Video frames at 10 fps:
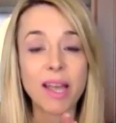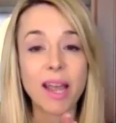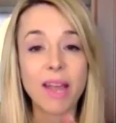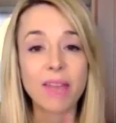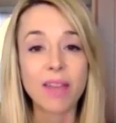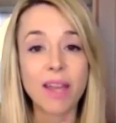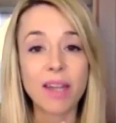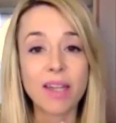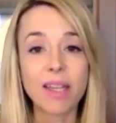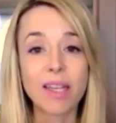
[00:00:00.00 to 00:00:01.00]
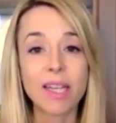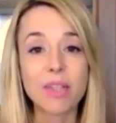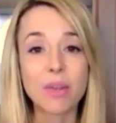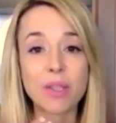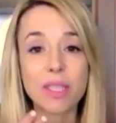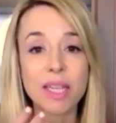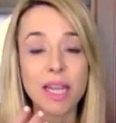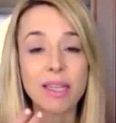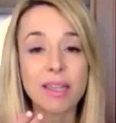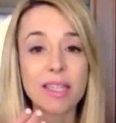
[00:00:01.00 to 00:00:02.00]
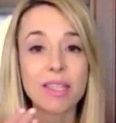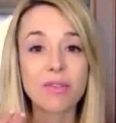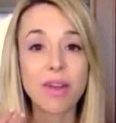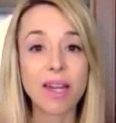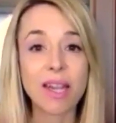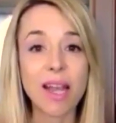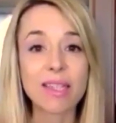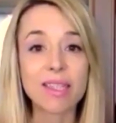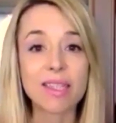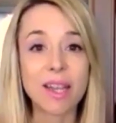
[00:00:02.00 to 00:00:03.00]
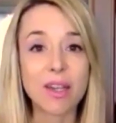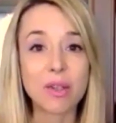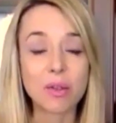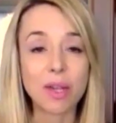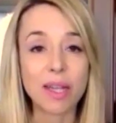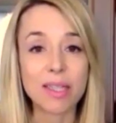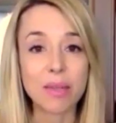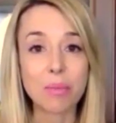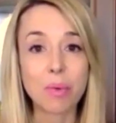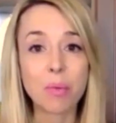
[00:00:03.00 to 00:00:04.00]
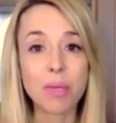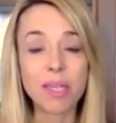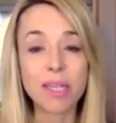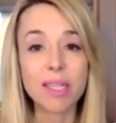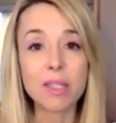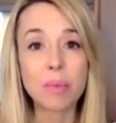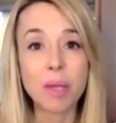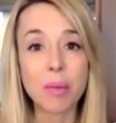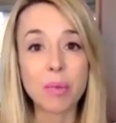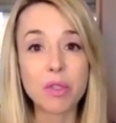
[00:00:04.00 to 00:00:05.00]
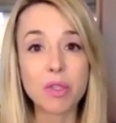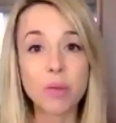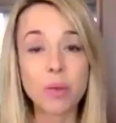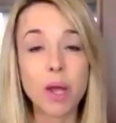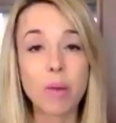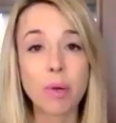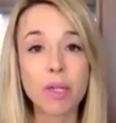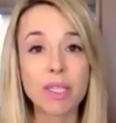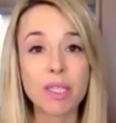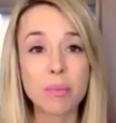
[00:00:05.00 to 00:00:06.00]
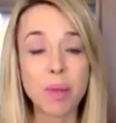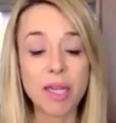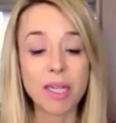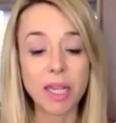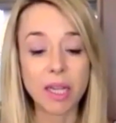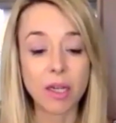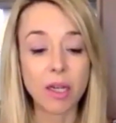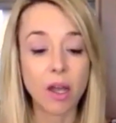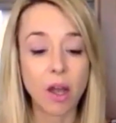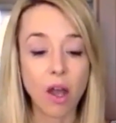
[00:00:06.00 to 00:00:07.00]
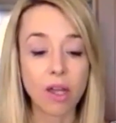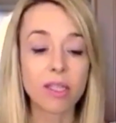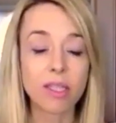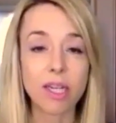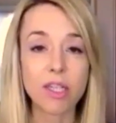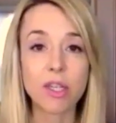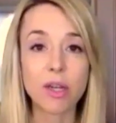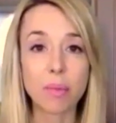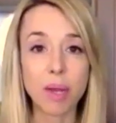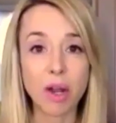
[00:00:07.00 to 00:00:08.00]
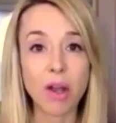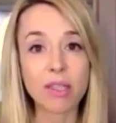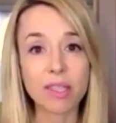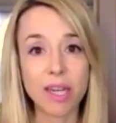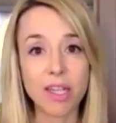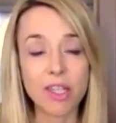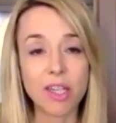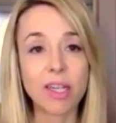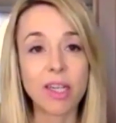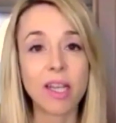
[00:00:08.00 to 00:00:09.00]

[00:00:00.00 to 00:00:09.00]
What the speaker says: and then it's going to take these fatty acids and utilize them. But we need to be able to participate in oxidation, and beta oxidation